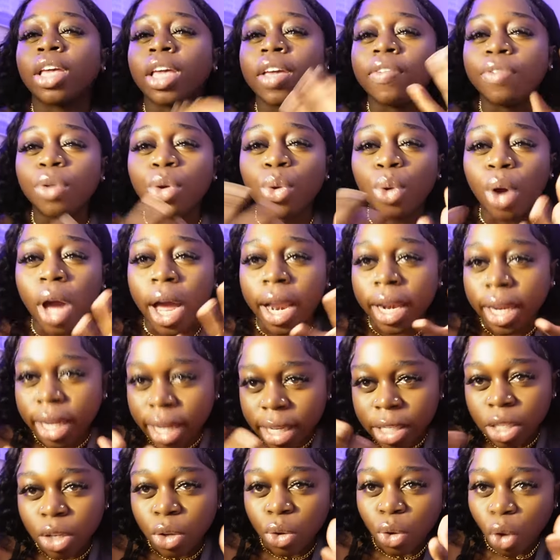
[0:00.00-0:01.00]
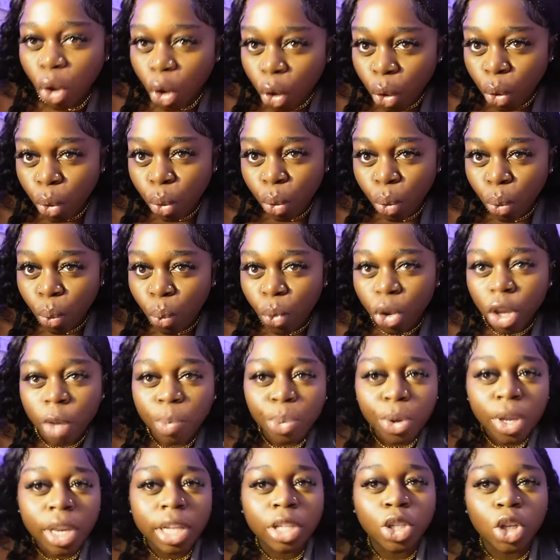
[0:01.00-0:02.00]
If you at least know what you're
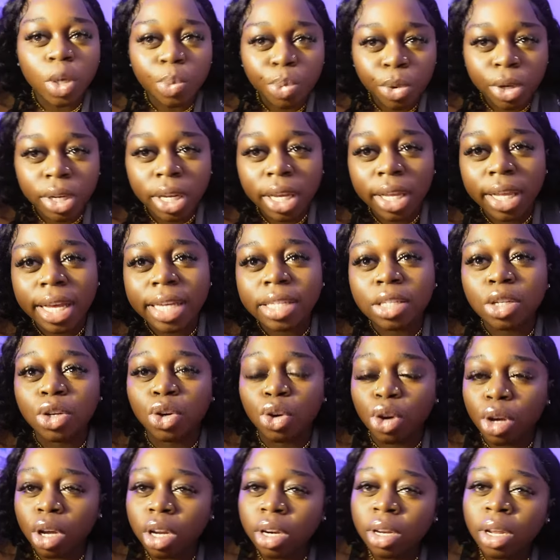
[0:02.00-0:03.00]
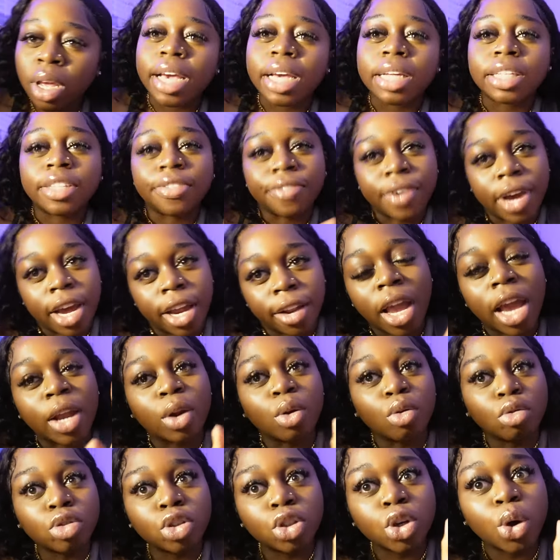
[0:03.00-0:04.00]
putting into your body is good, it's fine. And
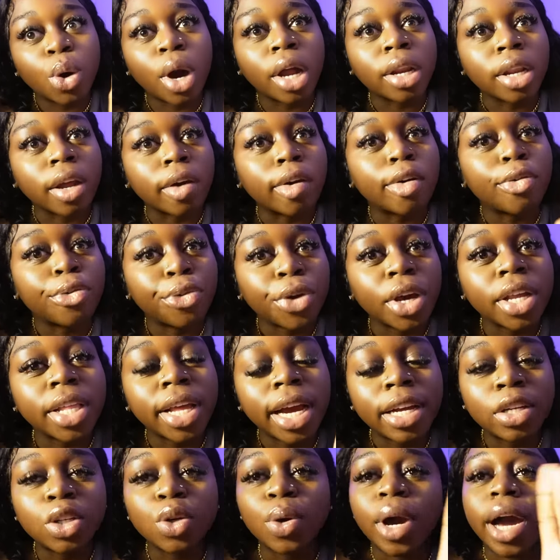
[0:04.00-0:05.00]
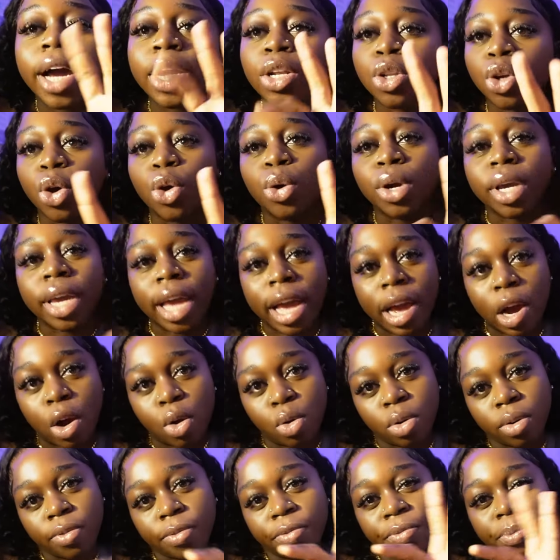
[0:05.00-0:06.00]
also another thing that I do, I don't count
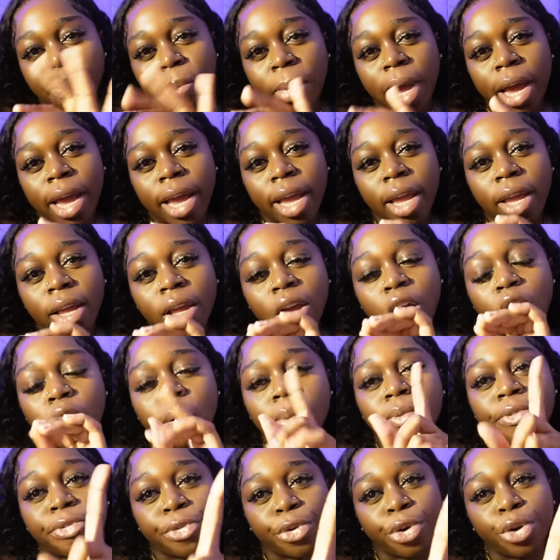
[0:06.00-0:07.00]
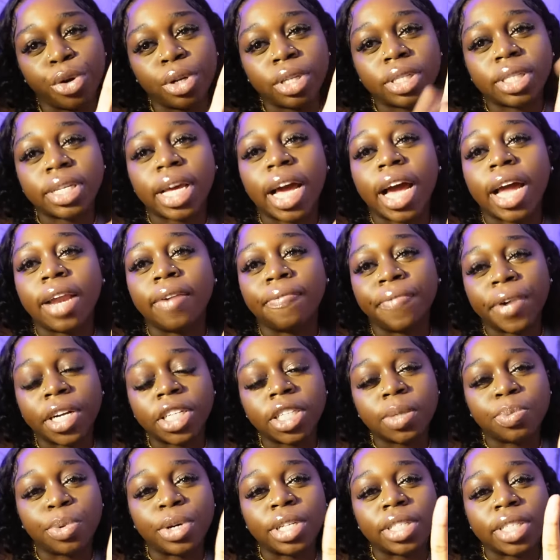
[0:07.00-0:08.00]
my fruits and
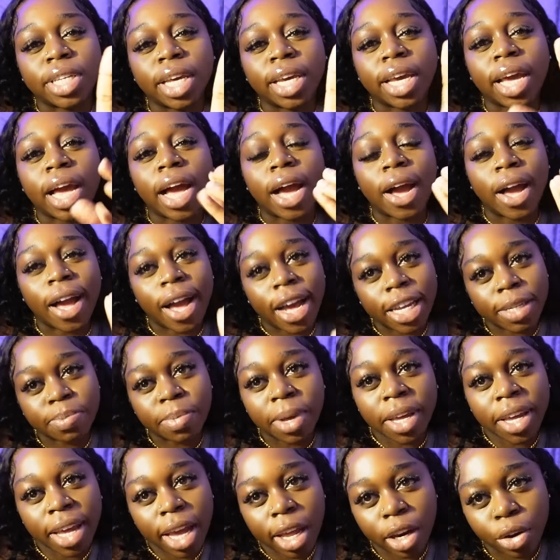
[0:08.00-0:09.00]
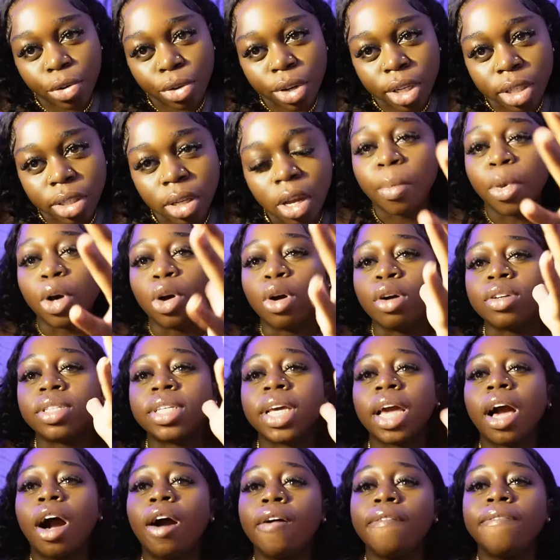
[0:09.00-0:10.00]
vegetable intake as my calories, because
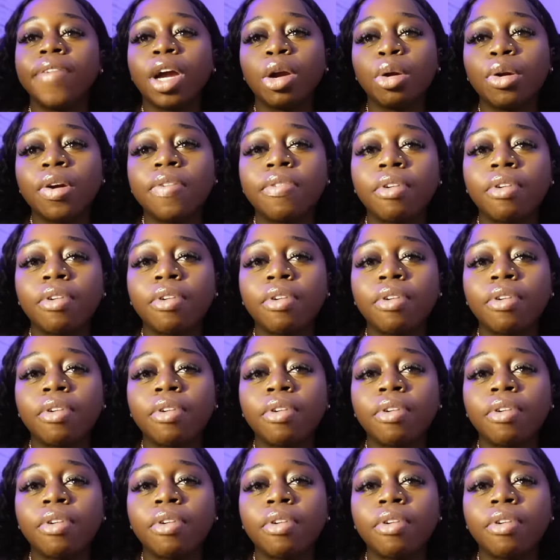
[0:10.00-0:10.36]
they are very,